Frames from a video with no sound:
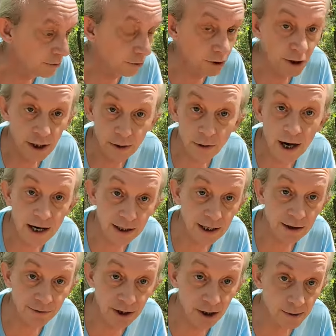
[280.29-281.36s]
So you either had to
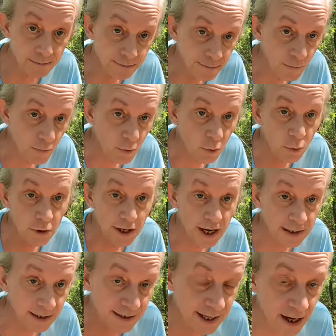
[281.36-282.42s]
give it up or you
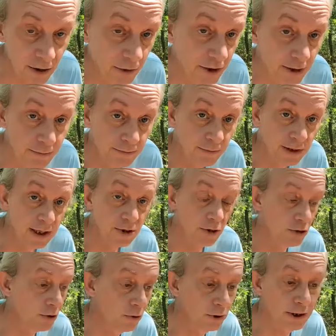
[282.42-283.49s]
had to tell them that
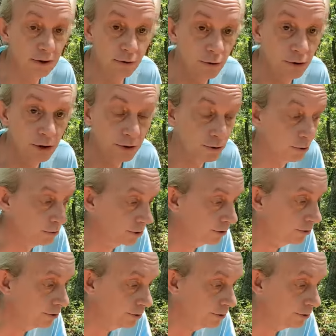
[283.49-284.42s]
you sold it and who you sold it